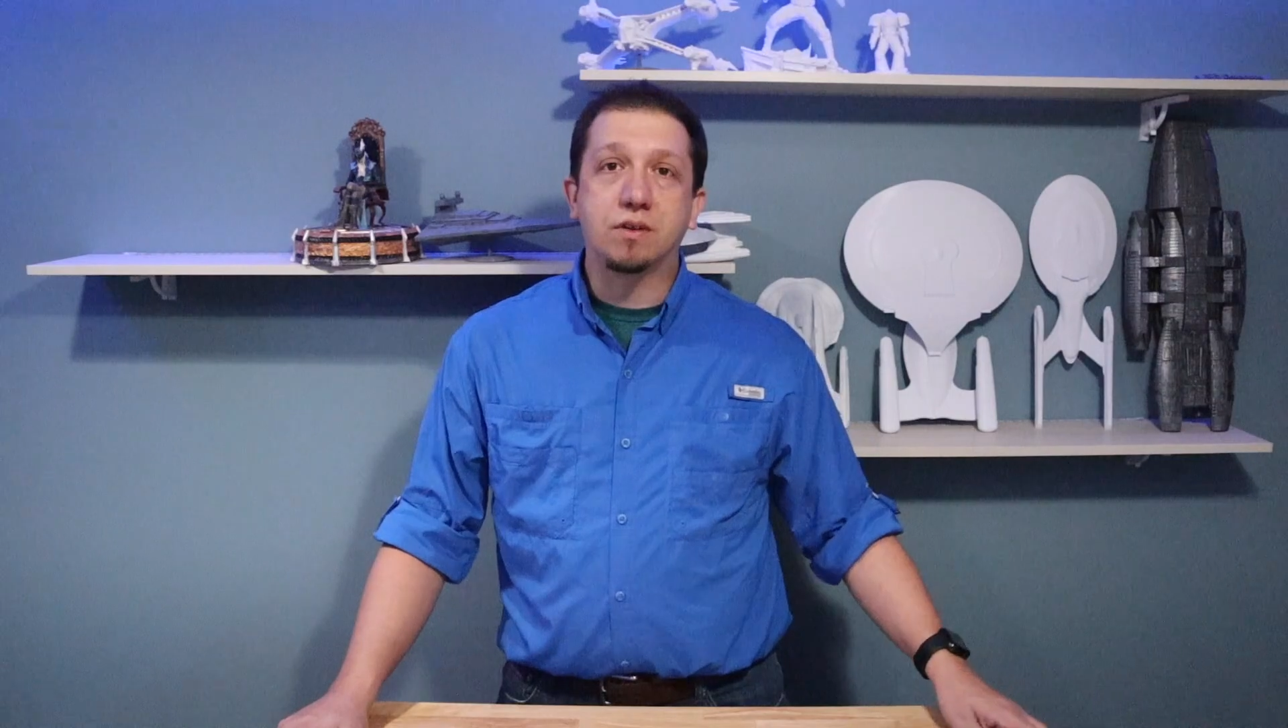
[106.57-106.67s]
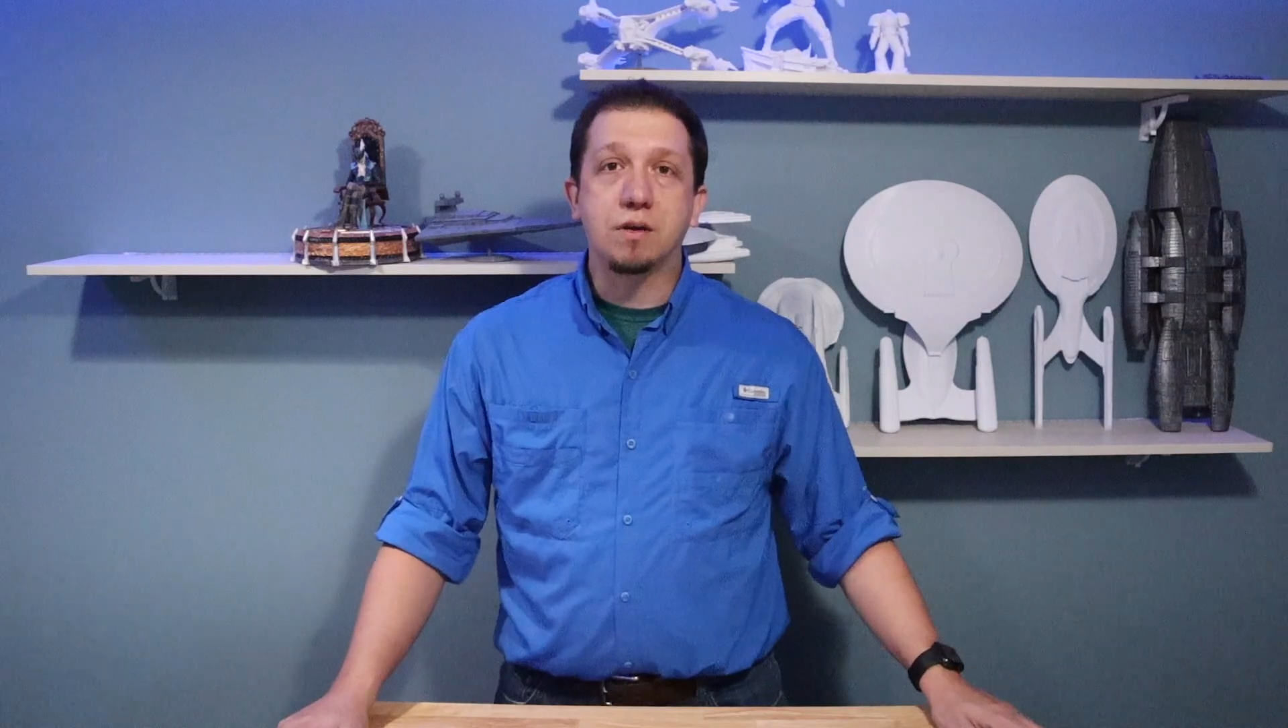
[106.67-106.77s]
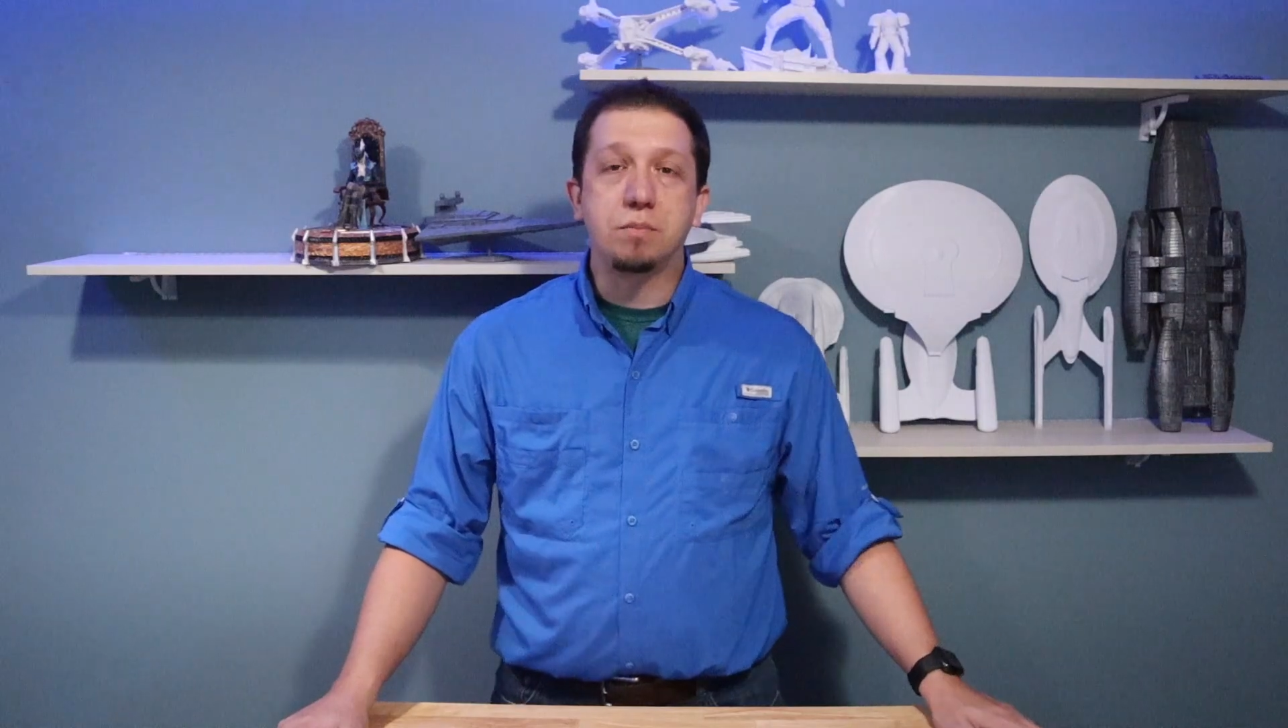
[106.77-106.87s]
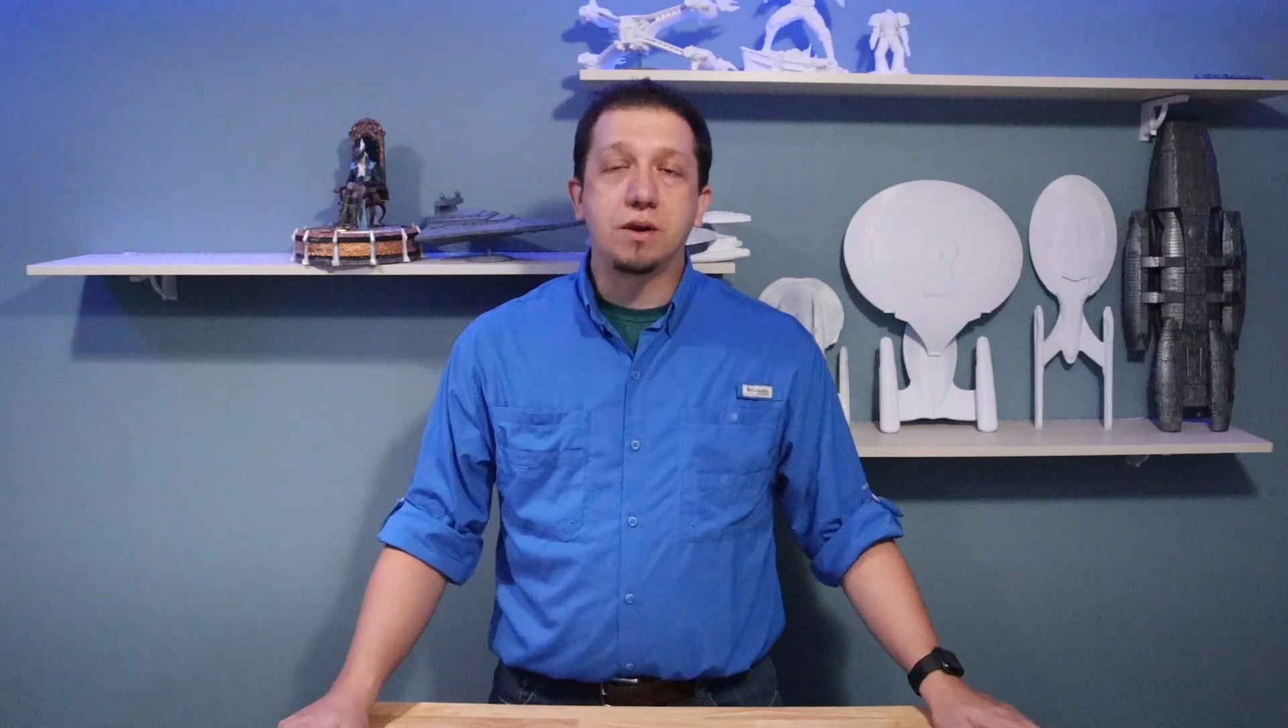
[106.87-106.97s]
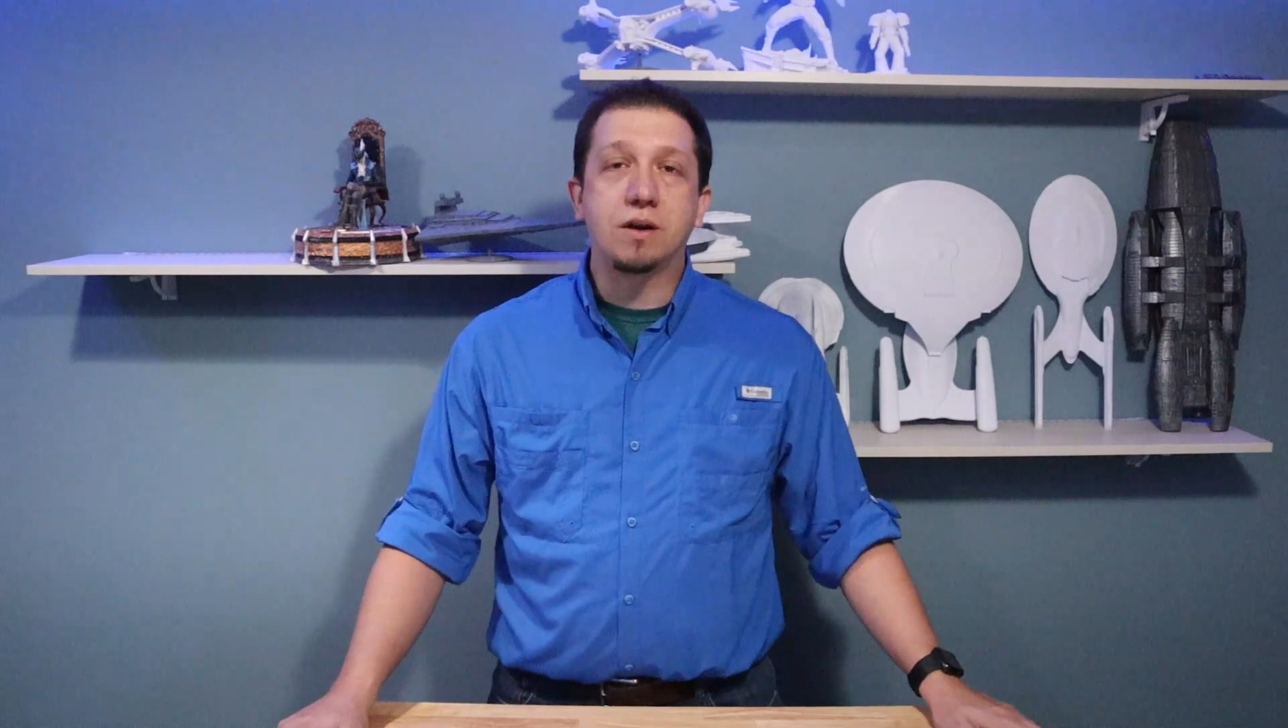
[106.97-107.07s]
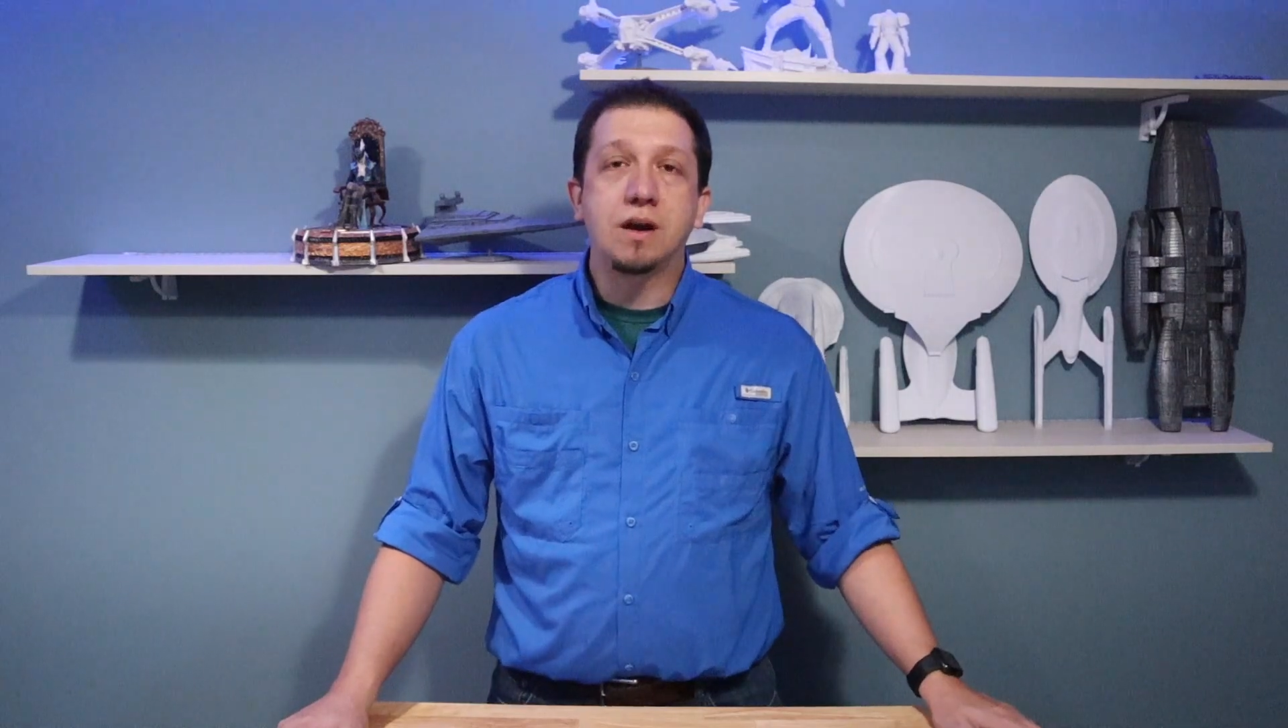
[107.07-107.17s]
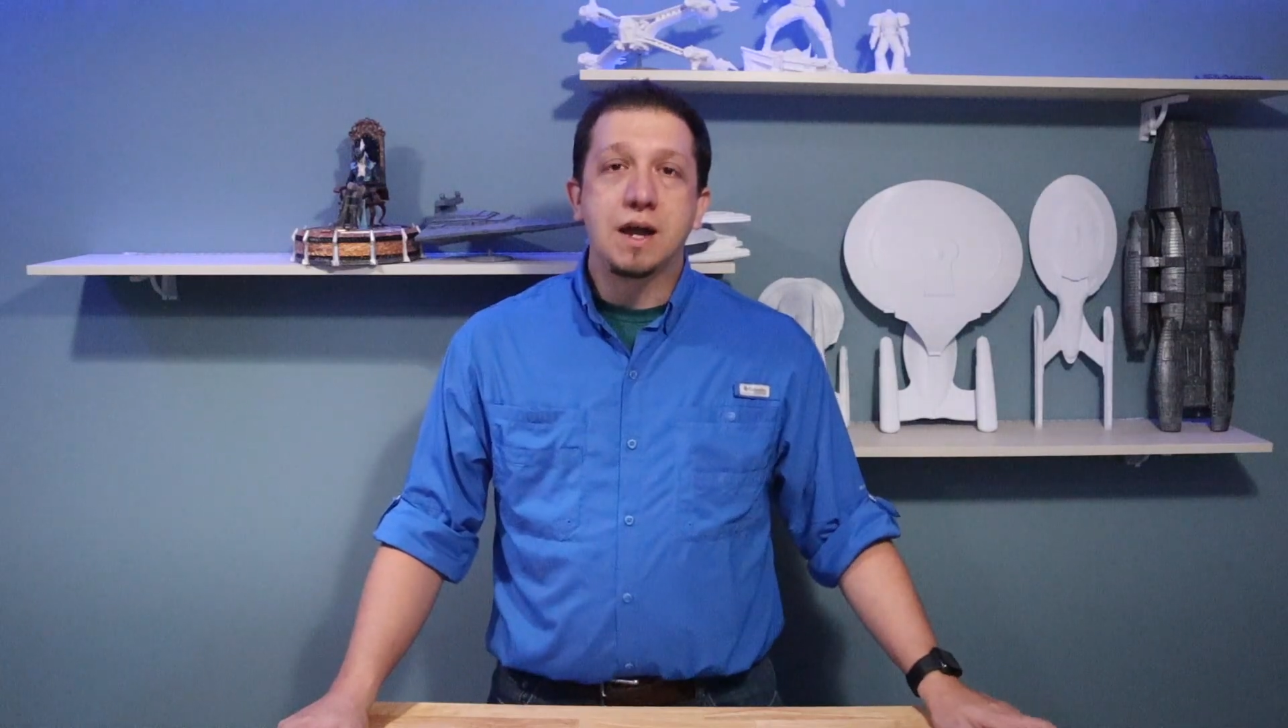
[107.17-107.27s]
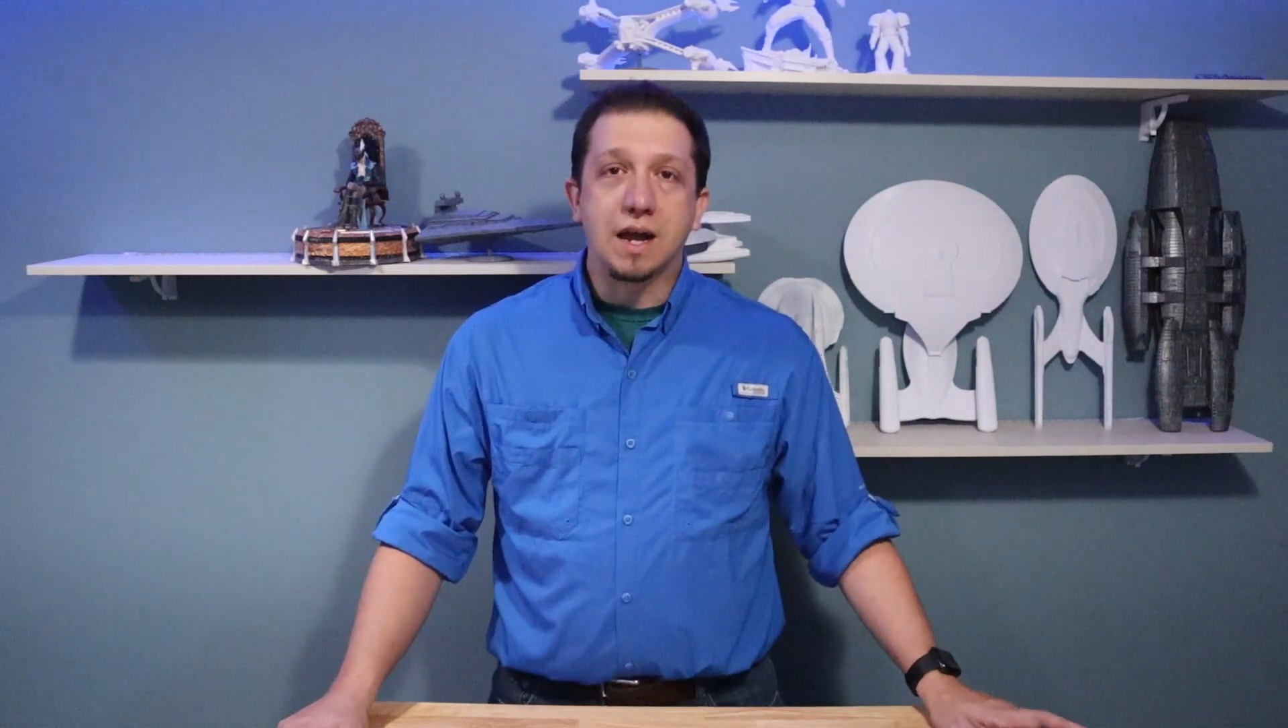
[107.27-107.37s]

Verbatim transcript: the computer